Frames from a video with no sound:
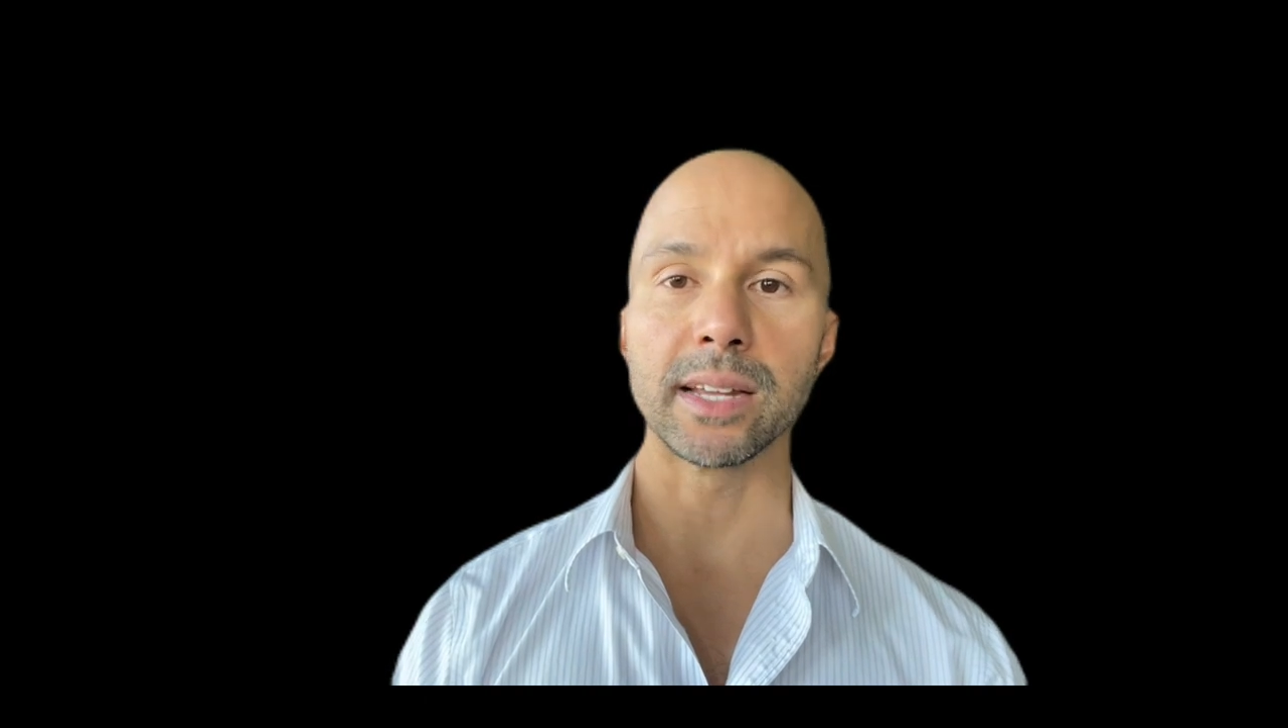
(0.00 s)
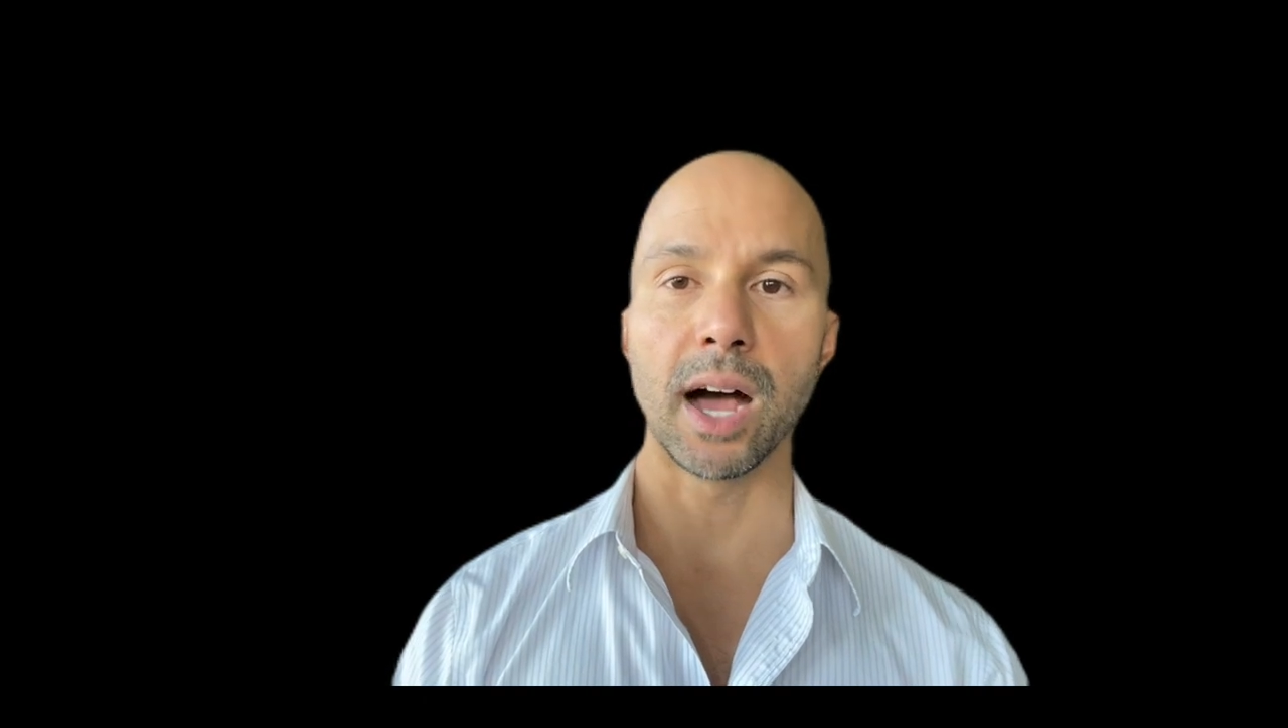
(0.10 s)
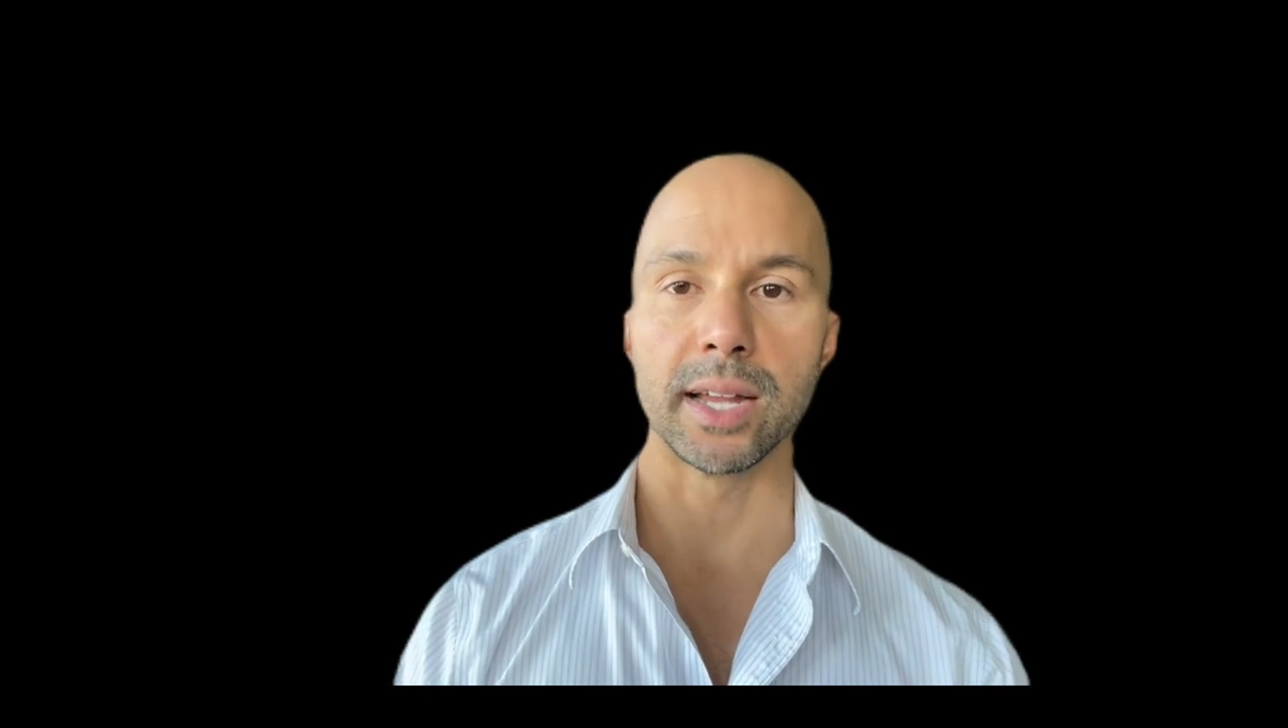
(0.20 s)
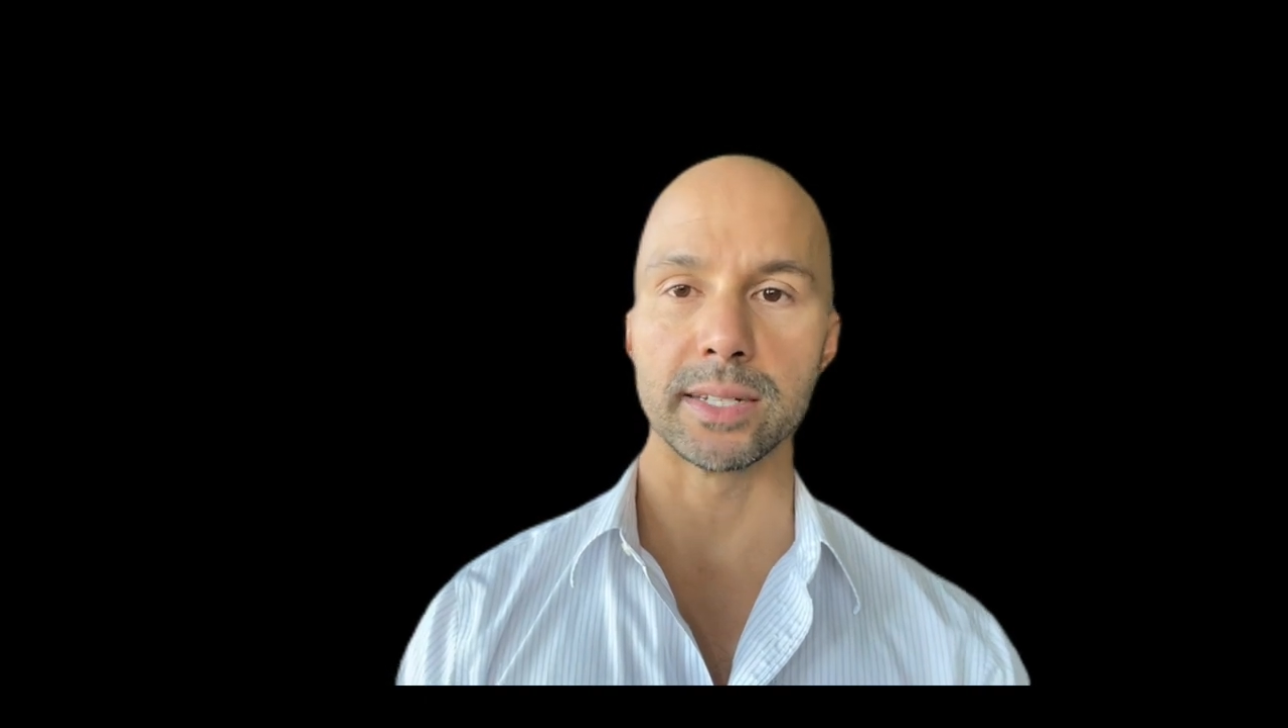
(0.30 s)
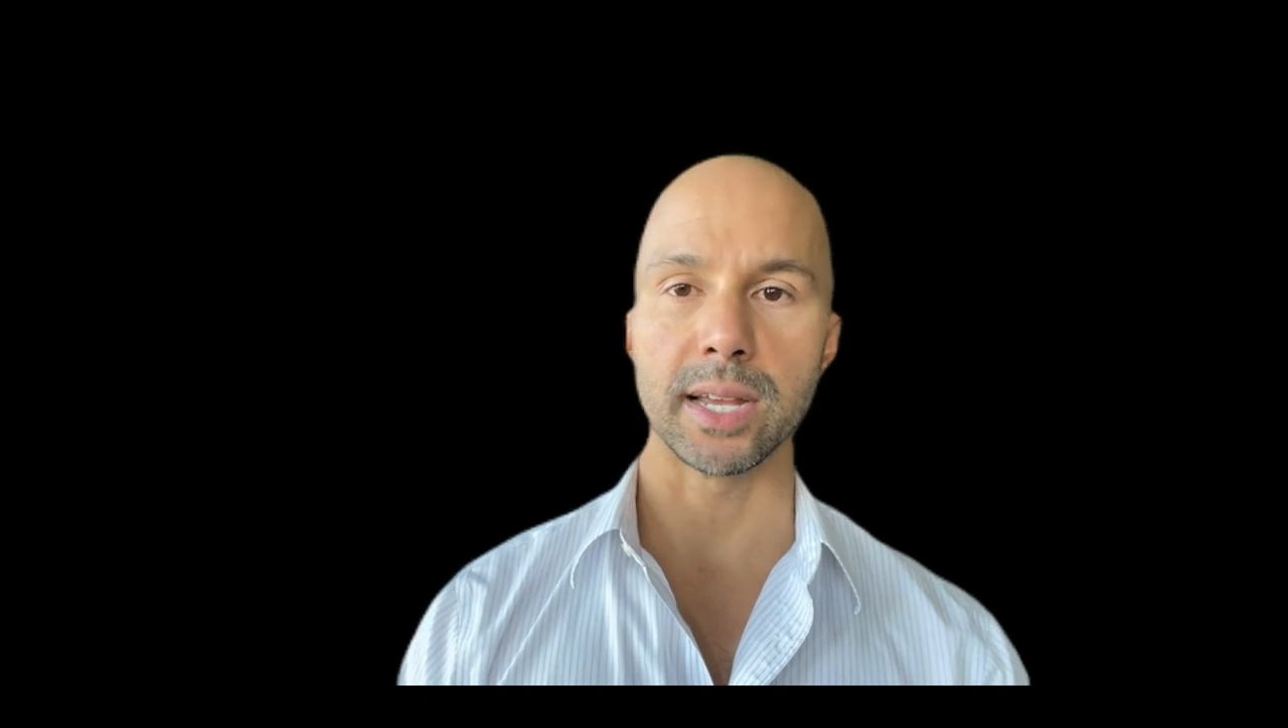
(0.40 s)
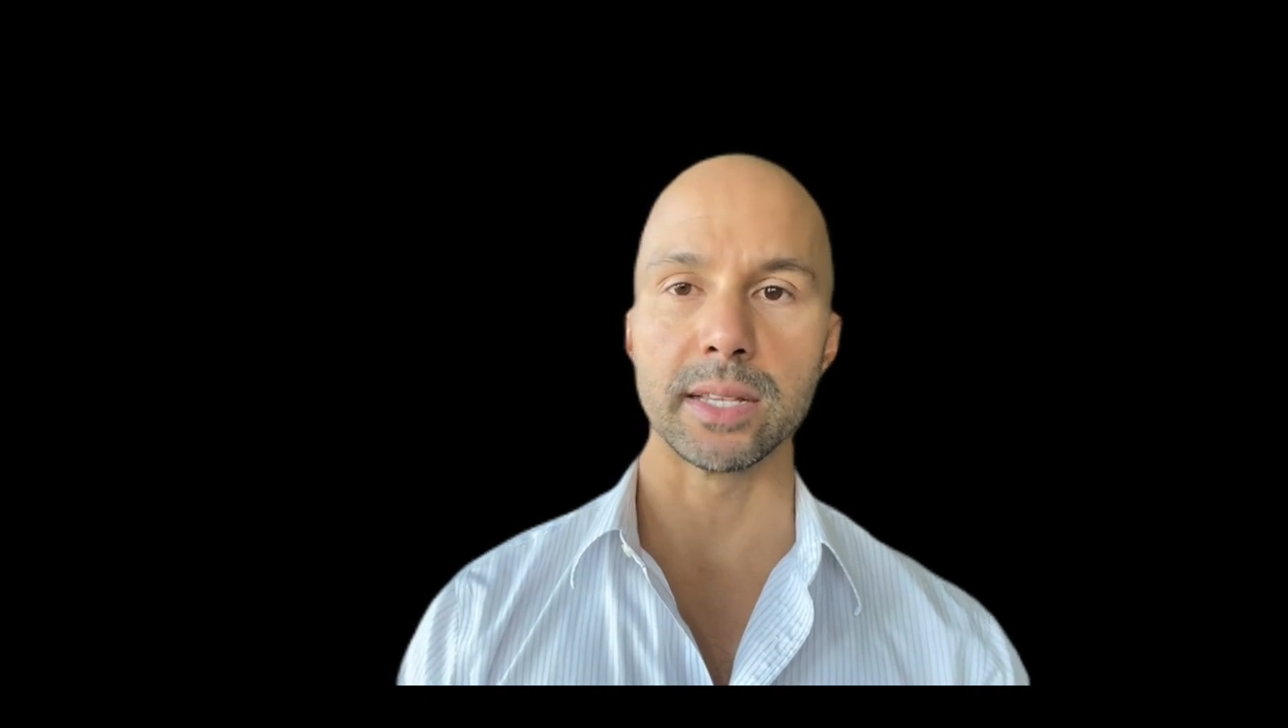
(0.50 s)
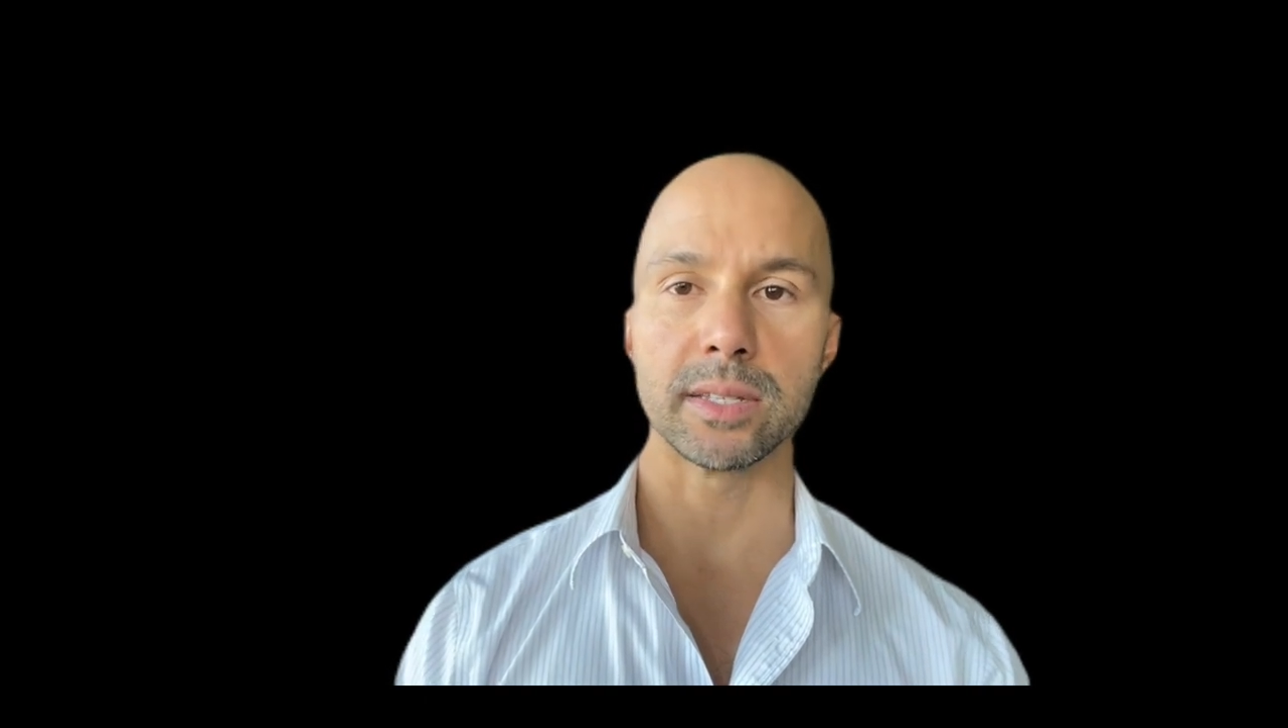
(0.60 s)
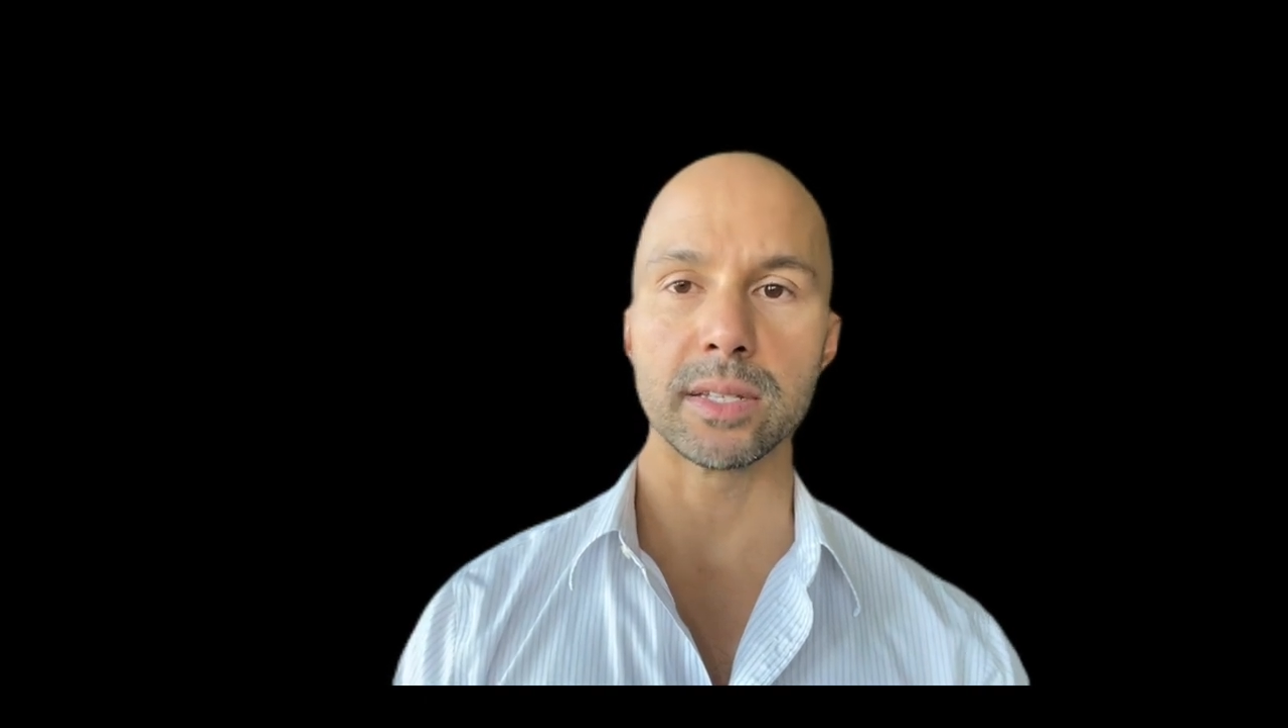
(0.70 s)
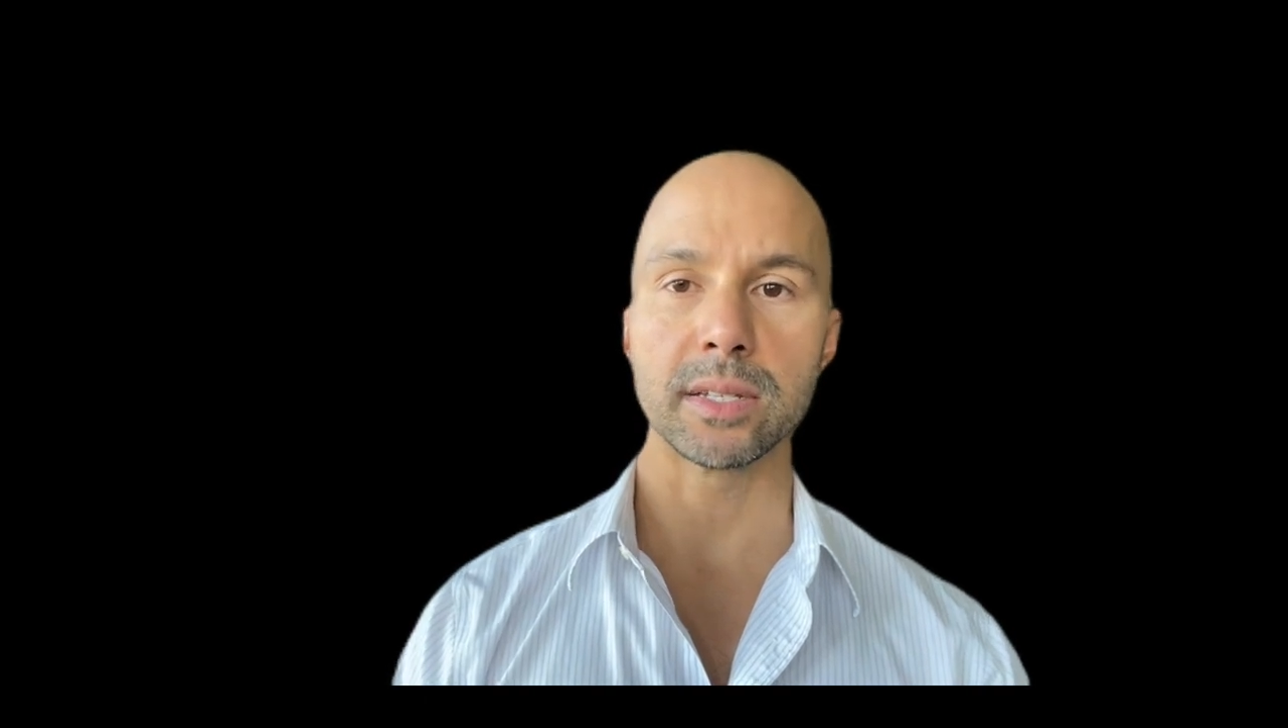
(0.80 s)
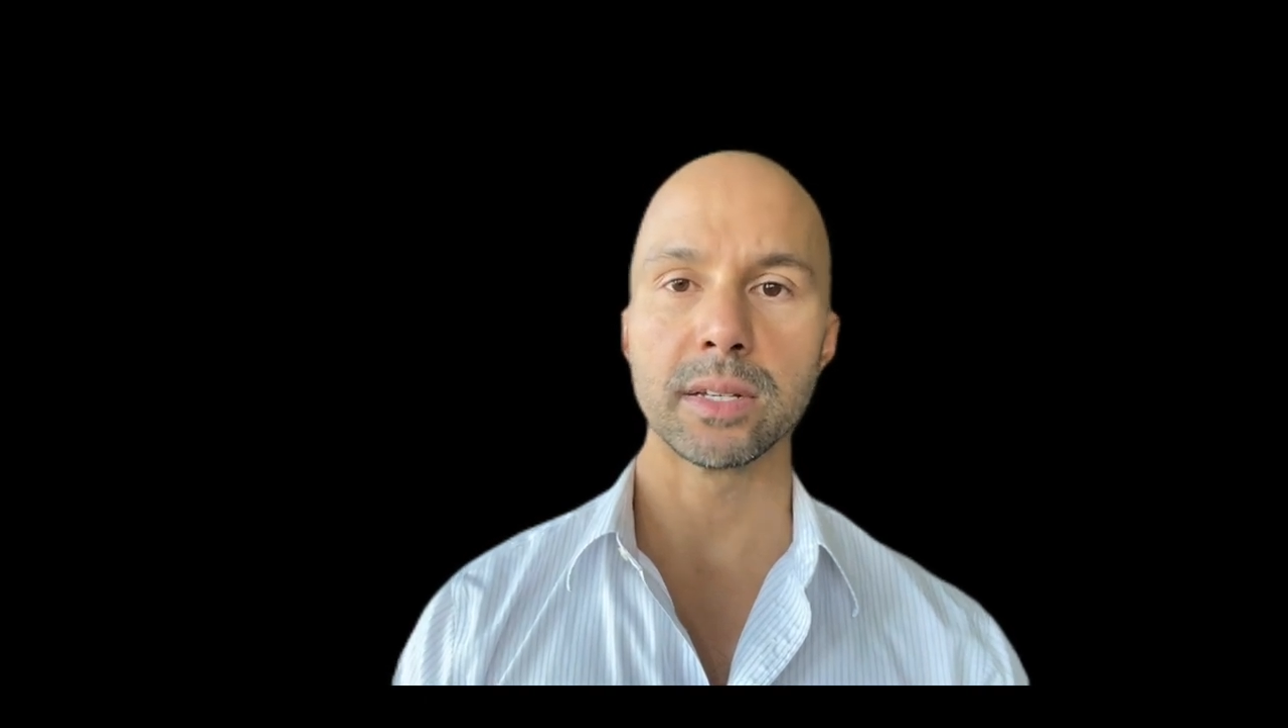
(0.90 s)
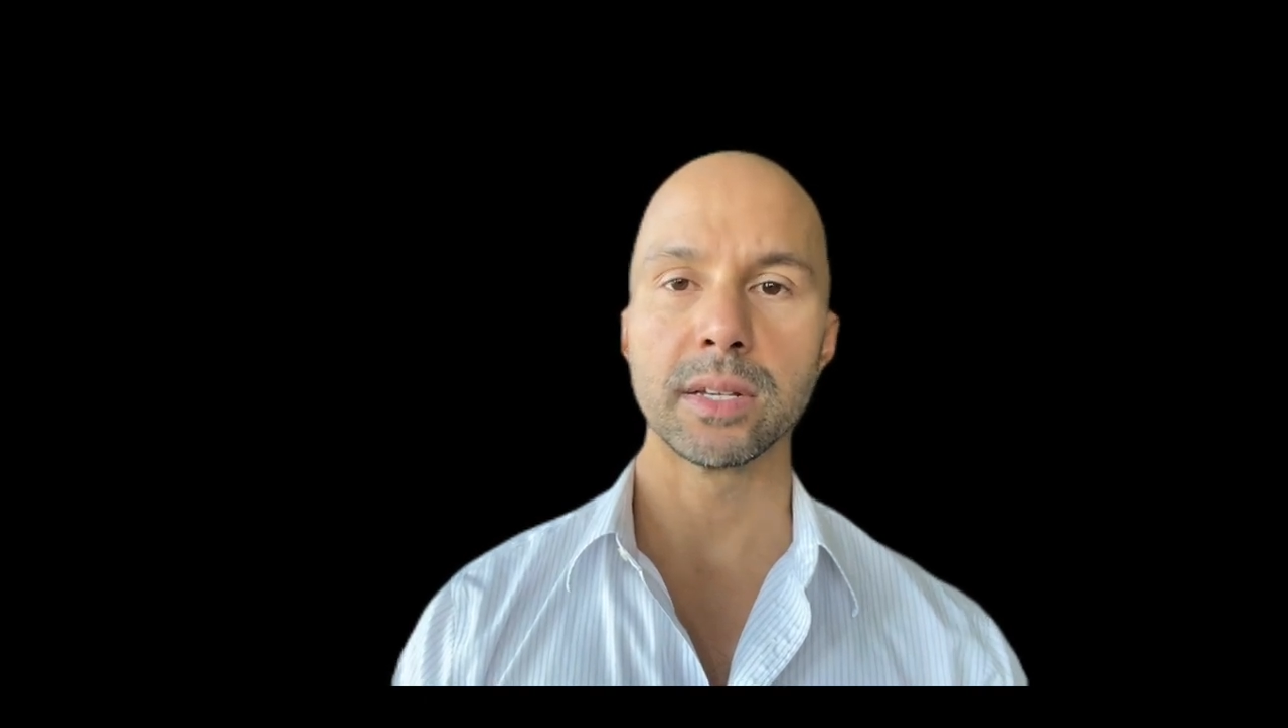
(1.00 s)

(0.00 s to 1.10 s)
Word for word: contents.